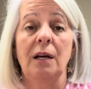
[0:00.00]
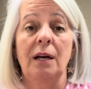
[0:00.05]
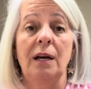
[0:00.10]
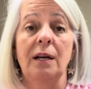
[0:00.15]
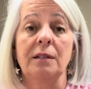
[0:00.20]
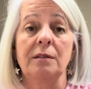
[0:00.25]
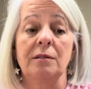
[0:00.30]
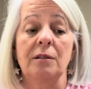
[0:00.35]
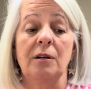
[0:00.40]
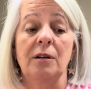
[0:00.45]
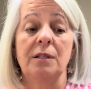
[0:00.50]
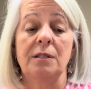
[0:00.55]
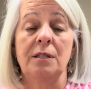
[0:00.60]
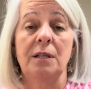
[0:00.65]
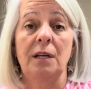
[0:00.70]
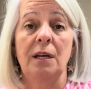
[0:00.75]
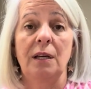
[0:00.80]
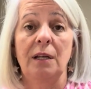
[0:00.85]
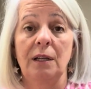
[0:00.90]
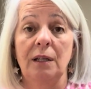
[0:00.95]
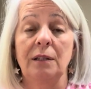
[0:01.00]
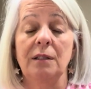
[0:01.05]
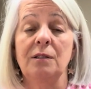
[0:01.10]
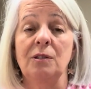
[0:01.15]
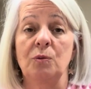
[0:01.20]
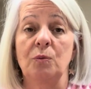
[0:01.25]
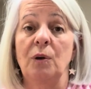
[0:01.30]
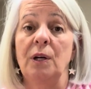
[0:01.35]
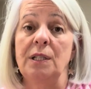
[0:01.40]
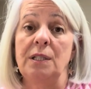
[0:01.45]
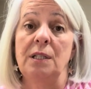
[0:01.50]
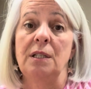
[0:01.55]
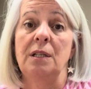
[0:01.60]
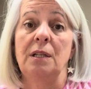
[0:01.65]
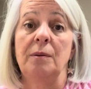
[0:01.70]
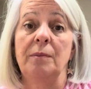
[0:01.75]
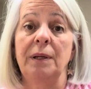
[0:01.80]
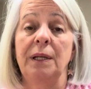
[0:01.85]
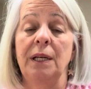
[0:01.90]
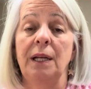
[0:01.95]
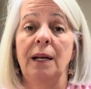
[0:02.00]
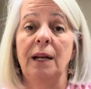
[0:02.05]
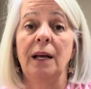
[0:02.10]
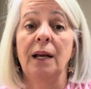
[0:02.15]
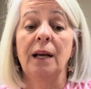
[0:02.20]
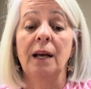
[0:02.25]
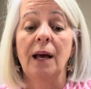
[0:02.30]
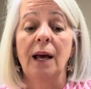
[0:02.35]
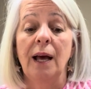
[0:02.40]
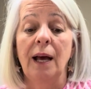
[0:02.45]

anxiety, and this is what I did in the beginning,